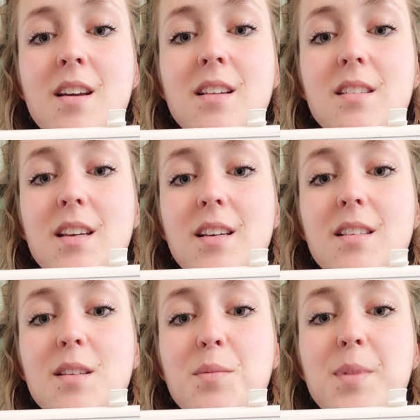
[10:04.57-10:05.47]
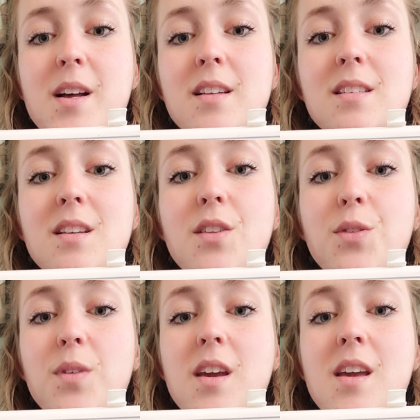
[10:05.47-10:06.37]
6 plus
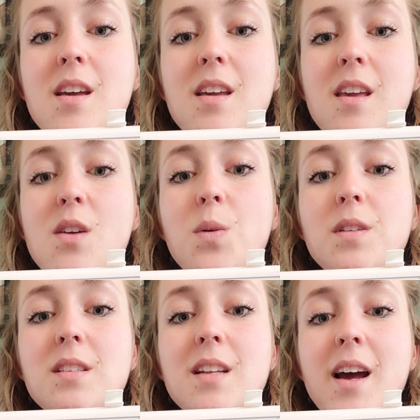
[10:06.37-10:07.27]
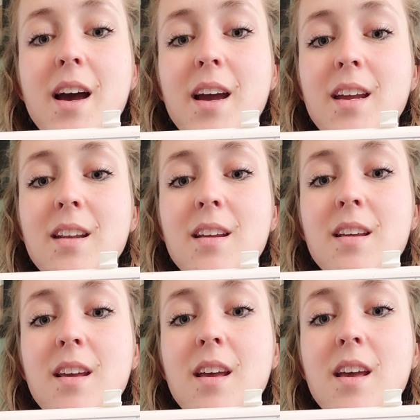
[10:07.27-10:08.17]
3 equals 9.
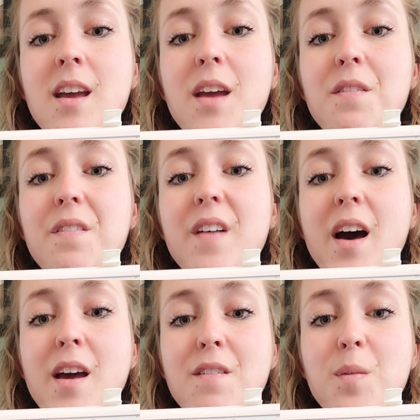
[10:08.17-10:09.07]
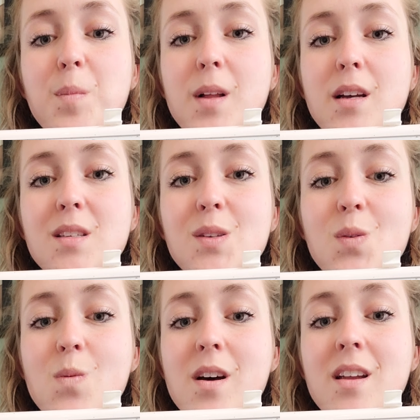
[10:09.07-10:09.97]
And 5 plus
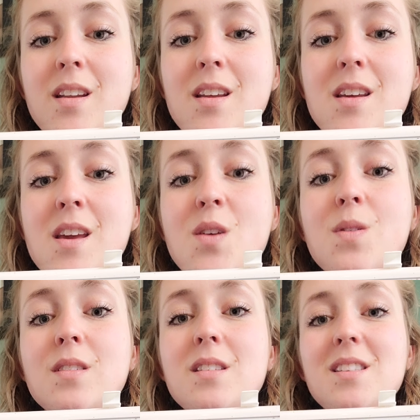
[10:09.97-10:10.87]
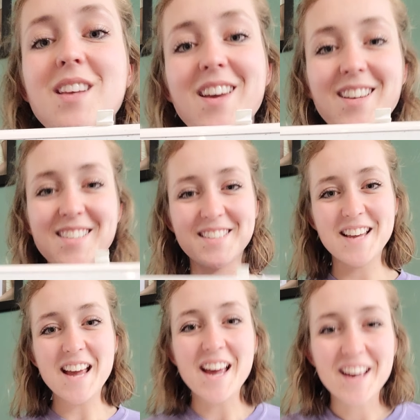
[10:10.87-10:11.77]
1 equals 6.
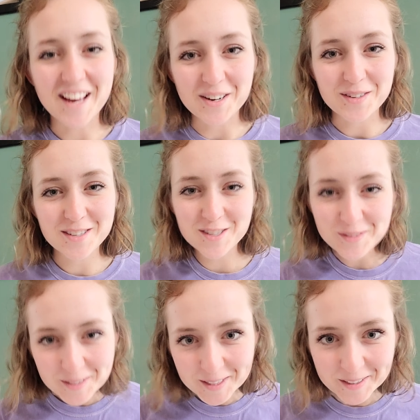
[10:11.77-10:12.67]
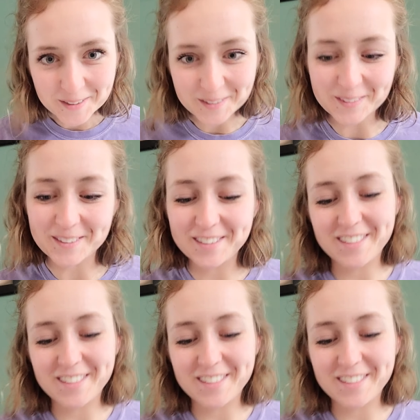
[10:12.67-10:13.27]
How did you do?